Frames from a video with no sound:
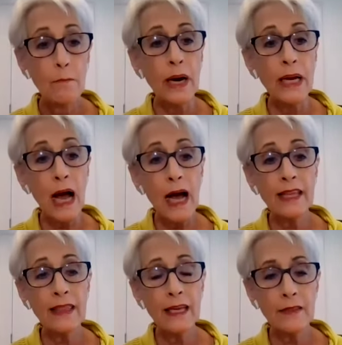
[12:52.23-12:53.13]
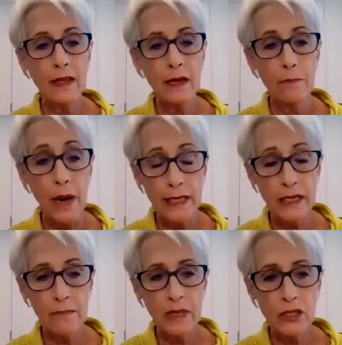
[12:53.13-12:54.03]
But I think that a
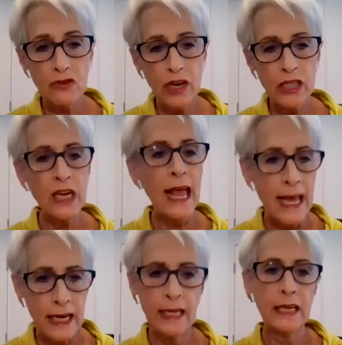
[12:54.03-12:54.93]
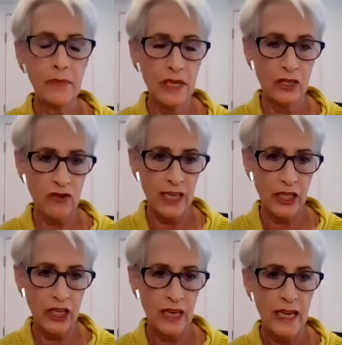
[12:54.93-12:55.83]
Biden administration, any
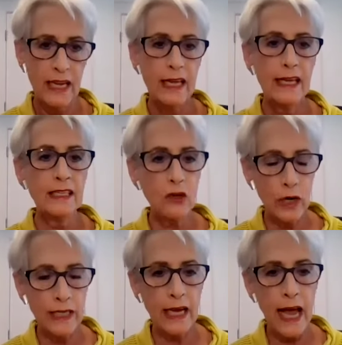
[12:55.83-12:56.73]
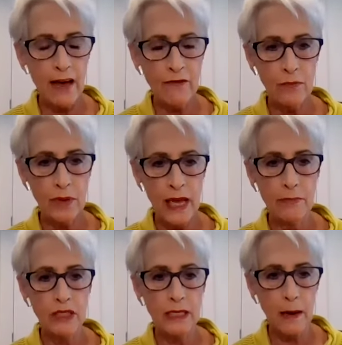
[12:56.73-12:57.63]
administration, is going to have to be
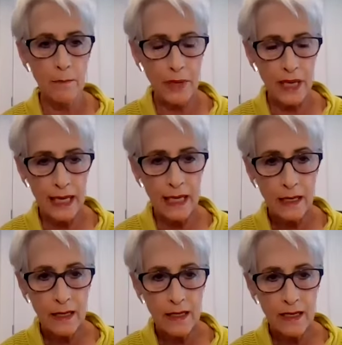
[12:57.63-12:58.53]
able to compete,